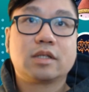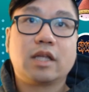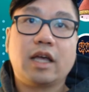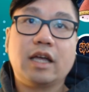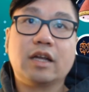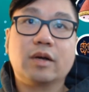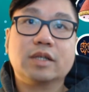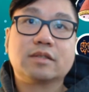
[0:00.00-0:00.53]

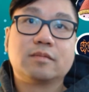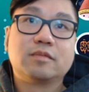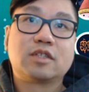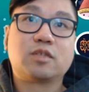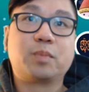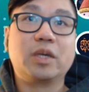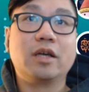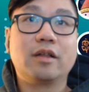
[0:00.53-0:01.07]
Anyways,
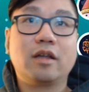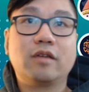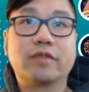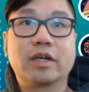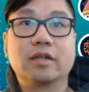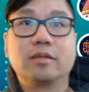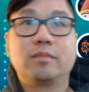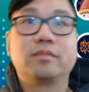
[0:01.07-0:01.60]
spiel
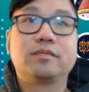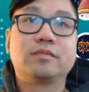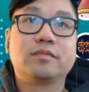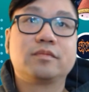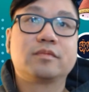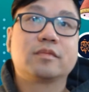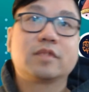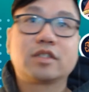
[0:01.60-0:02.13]
over.
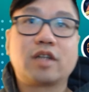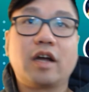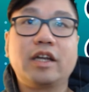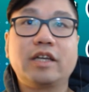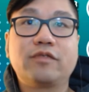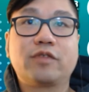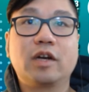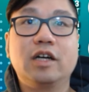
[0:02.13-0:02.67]

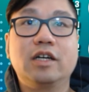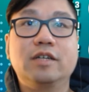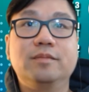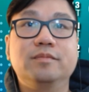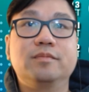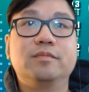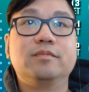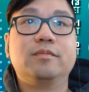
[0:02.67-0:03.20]
Starting
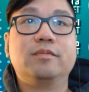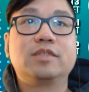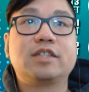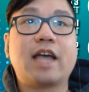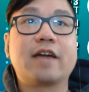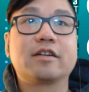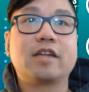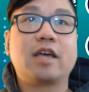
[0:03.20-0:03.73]
from
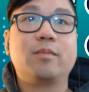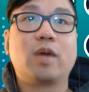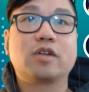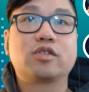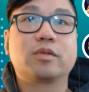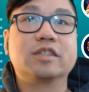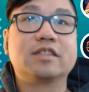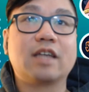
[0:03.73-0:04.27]
Saturday,
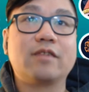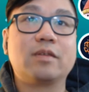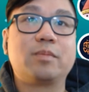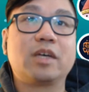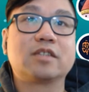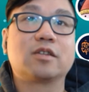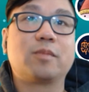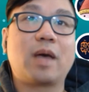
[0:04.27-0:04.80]
March 27th,
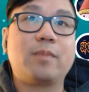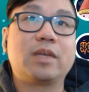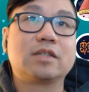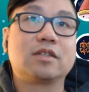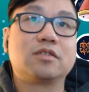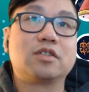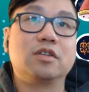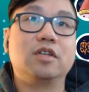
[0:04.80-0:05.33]
Pixel by
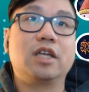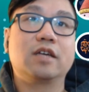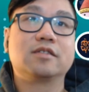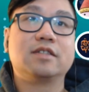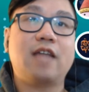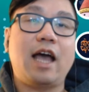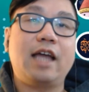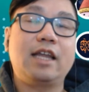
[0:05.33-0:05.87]
Pixel Studios,
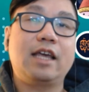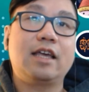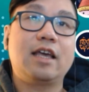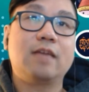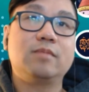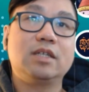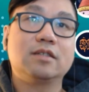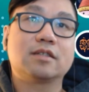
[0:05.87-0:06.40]
9
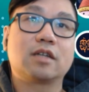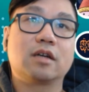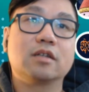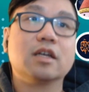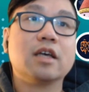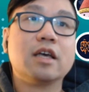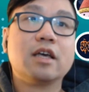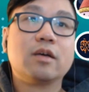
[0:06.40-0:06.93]
a.m.
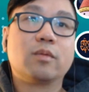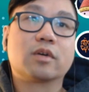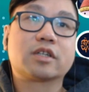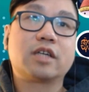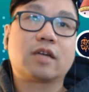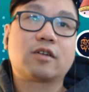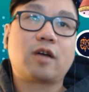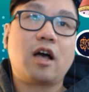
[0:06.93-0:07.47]
Eastern, we'll
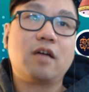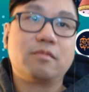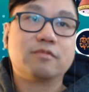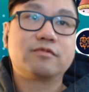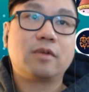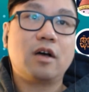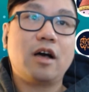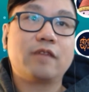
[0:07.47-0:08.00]
kick
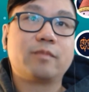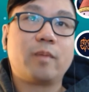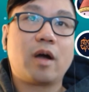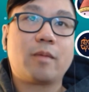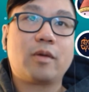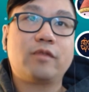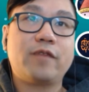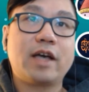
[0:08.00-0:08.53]
off
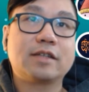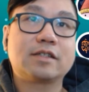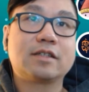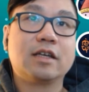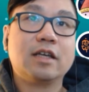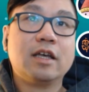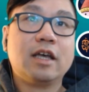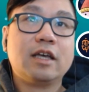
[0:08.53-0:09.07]
Marblefest.
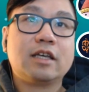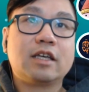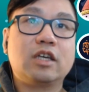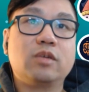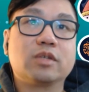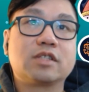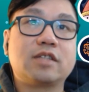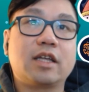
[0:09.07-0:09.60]

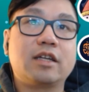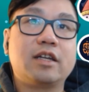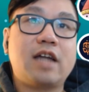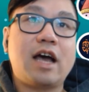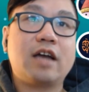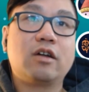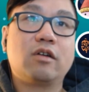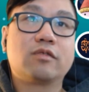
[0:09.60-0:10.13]
He will send it
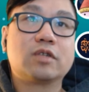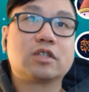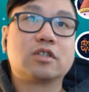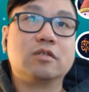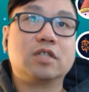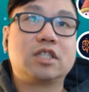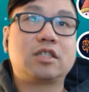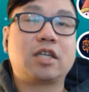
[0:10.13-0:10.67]
on over
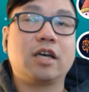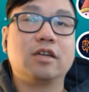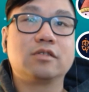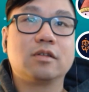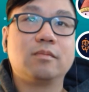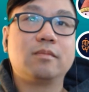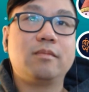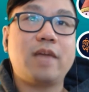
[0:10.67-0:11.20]
to Tilt
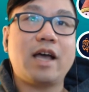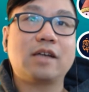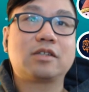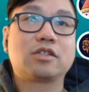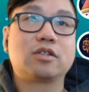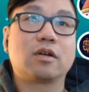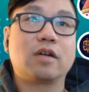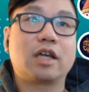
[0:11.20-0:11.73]

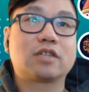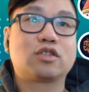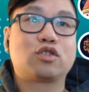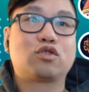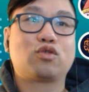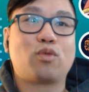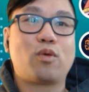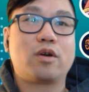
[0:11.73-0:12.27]
Master
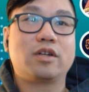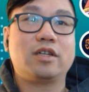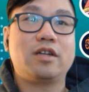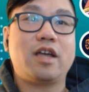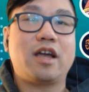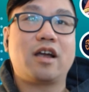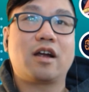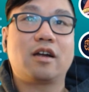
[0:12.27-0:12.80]

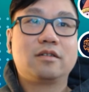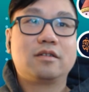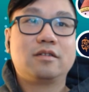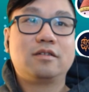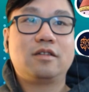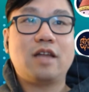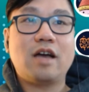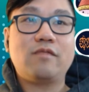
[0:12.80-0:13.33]
Extraordinaire,
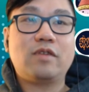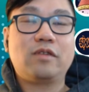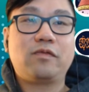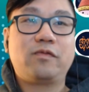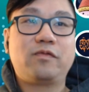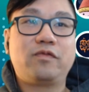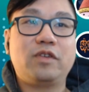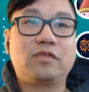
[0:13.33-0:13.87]
level
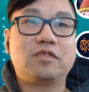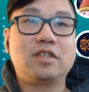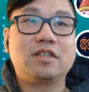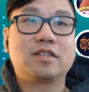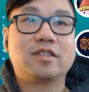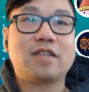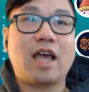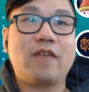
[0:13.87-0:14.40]

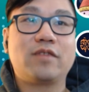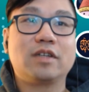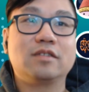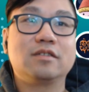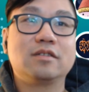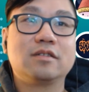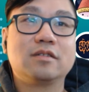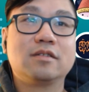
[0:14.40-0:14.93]
57,